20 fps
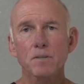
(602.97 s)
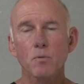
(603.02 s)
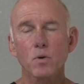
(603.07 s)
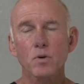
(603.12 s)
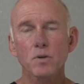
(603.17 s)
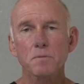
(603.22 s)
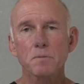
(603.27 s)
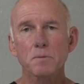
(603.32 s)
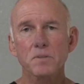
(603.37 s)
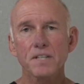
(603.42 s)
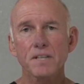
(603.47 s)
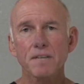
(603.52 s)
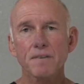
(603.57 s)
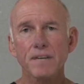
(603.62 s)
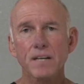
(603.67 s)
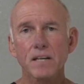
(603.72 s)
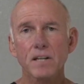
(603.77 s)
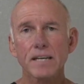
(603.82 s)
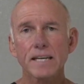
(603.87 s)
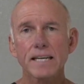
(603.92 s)
virus, more
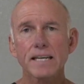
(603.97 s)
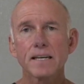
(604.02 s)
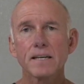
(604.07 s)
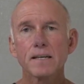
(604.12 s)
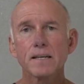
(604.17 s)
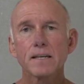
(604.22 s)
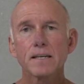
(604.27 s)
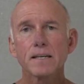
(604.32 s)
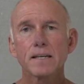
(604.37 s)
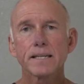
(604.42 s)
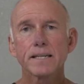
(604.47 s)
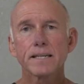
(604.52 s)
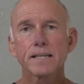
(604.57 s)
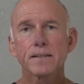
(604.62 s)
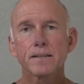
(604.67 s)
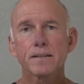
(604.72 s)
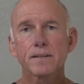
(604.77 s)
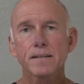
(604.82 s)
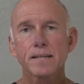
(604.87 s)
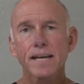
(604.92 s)
specifically,
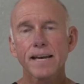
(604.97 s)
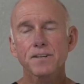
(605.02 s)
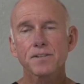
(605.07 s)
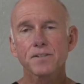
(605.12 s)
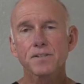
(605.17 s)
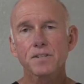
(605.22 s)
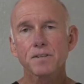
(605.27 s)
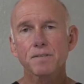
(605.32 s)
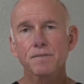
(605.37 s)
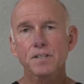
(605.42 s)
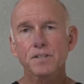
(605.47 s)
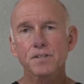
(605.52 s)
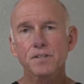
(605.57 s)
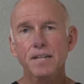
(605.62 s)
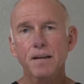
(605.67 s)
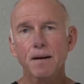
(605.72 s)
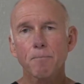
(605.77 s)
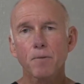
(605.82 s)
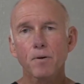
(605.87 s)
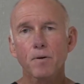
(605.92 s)
in cases of
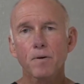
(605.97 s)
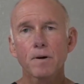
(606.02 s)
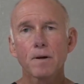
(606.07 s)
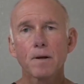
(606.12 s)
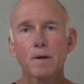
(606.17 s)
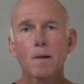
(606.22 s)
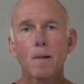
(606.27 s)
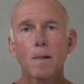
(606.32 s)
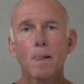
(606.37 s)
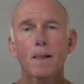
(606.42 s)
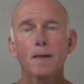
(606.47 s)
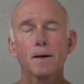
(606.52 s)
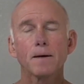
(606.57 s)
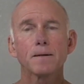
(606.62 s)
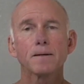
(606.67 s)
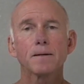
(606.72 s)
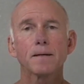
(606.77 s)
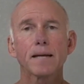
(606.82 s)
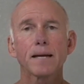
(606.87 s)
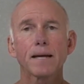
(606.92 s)
distemper,
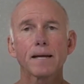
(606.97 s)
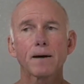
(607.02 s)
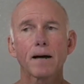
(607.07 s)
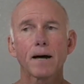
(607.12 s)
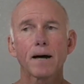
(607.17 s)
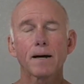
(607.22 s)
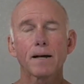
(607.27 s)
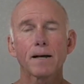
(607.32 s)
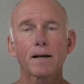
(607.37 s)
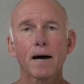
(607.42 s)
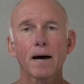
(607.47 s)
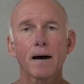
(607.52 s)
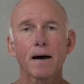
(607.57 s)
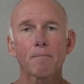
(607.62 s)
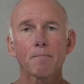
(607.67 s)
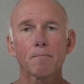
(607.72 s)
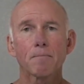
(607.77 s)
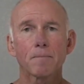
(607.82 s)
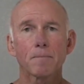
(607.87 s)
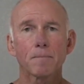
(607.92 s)

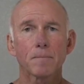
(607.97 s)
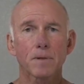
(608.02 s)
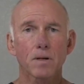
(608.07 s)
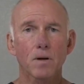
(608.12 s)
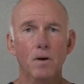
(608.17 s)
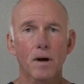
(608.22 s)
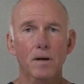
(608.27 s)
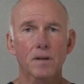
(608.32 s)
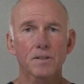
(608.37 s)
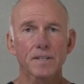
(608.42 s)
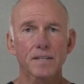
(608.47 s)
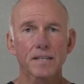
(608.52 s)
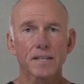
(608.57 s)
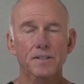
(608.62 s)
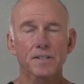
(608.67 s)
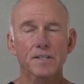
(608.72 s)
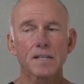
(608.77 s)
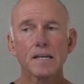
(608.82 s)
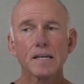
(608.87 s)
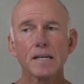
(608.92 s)

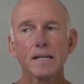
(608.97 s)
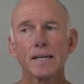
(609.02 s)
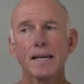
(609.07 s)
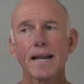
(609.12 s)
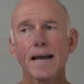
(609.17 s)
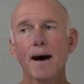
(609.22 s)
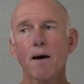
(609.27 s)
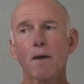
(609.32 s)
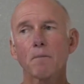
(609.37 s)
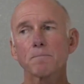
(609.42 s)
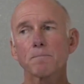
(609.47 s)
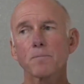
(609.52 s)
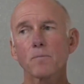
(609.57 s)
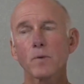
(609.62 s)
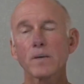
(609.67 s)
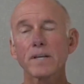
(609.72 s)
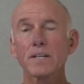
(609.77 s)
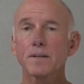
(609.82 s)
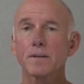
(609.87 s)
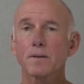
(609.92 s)
cause this.
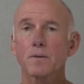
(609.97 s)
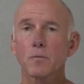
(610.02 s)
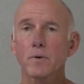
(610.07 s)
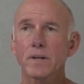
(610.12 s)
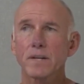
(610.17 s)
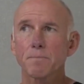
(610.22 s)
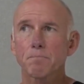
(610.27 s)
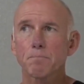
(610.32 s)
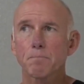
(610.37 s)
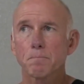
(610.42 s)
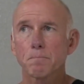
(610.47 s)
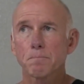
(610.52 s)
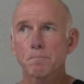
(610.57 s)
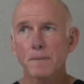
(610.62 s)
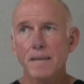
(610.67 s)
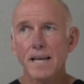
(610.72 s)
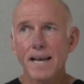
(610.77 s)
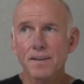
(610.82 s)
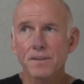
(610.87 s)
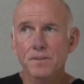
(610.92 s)
Now, we
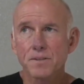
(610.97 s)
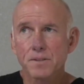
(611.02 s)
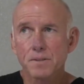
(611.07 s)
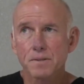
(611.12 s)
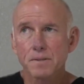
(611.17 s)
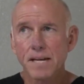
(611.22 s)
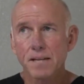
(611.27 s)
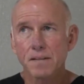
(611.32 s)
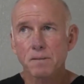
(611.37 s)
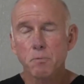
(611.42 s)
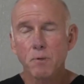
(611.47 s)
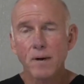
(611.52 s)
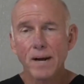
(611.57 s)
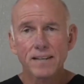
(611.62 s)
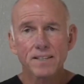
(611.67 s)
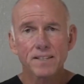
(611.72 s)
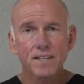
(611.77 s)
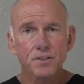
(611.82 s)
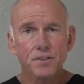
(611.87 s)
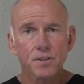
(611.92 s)
as
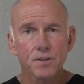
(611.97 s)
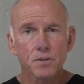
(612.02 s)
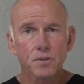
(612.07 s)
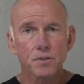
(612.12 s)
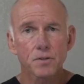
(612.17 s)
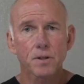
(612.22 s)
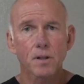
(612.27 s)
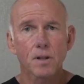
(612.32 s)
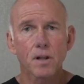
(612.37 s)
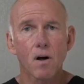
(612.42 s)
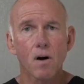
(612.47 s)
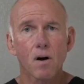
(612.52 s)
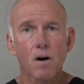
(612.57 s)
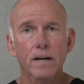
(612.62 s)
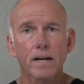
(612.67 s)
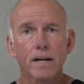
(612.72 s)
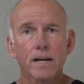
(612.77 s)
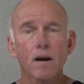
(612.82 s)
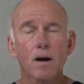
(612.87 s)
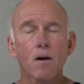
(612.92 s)
practitioners,
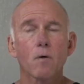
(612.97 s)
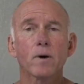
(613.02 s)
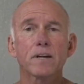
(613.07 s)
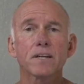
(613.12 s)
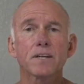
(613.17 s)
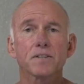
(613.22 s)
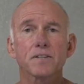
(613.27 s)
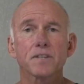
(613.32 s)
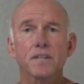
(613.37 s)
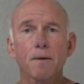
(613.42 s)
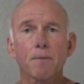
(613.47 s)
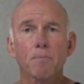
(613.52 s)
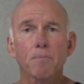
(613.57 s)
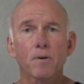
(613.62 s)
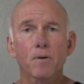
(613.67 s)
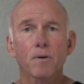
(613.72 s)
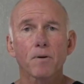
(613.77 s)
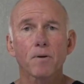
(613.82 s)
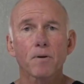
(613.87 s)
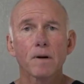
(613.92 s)
long ago, when
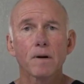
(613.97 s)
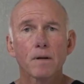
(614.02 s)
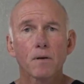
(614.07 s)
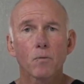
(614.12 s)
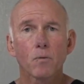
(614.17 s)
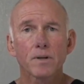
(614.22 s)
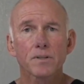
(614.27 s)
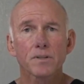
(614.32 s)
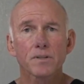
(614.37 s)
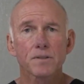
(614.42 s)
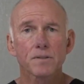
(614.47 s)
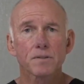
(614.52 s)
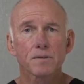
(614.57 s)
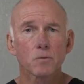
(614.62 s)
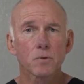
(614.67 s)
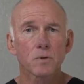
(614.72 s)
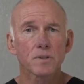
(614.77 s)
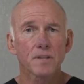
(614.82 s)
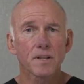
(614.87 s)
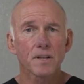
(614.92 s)
distemper
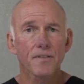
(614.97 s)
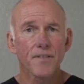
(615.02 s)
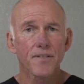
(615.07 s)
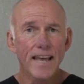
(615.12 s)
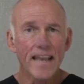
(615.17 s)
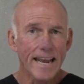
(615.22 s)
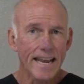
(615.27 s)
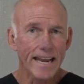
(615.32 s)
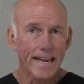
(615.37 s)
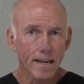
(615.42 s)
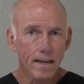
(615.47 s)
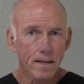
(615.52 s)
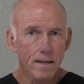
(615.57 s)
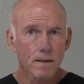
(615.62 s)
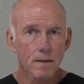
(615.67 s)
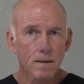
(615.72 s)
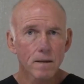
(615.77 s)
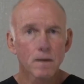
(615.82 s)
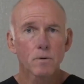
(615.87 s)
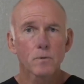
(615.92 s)
was a
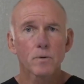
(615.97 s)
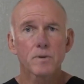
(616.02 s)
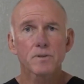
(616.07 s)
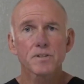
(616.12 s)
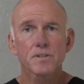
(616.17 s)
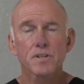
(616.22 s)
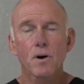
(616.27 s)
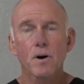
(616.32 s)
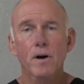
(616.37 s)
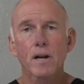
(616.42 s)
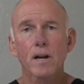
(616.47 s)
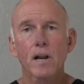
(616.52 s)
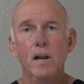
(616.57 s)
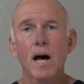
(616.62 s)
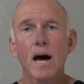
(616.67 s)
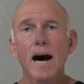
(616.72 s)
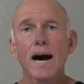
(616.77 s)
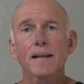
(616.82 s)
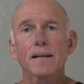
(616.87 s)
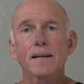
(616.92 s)
thing, we saw
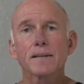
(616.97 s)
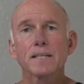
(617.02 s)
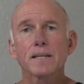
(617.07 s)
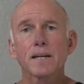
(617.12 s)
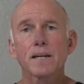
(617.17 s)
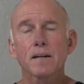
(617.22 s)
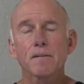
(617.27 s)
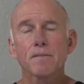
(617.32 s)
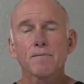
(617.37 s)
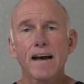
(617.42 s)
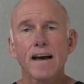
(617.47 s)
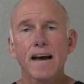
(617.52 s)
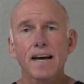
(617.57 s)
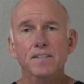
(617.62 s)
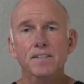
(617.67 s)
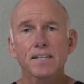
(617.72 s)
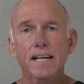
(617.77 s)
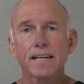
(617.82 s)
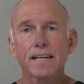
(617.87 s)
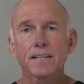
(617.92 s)
it a lot in
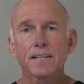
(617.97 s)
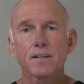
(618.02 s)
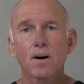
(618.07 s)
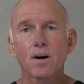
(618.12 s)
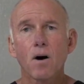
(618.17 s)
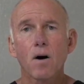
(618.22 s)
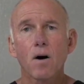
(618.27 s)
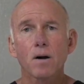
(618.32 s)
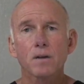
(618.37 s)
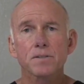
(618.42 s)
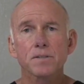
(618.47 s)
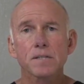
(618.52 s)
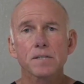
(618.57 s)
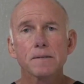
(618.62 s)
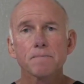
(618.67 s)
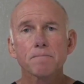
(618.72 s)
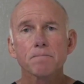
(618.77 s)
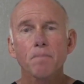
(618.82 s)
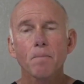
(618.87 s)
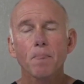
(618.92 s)
unvaccinated
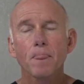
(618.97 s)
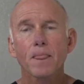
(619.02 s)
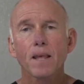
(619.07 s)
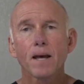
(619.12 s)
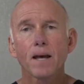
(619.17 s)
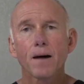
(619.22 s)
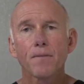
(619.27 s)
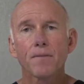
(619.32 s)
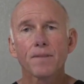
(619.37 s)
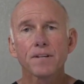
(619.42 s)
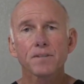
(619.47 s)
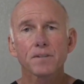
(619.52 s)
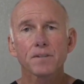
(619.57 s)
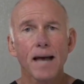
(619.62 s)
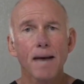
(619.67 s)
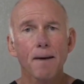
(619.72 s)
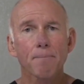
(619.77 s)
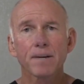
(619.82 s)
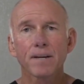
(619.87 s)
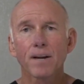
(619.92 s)
dogs.
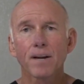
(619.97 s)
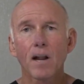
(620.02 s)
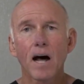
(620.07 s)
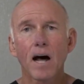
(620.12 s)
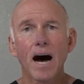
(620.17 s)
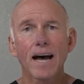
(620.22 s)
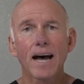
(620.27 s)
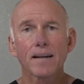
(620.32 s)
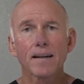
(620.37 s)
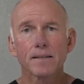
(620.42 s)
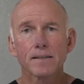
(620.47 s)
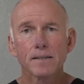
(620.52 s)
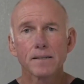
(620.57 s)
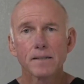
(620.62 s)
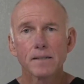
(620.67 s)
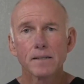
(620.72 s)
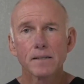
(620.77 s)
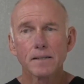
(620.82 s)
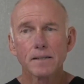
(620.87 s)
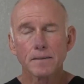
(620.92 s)
This happened a lot.
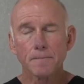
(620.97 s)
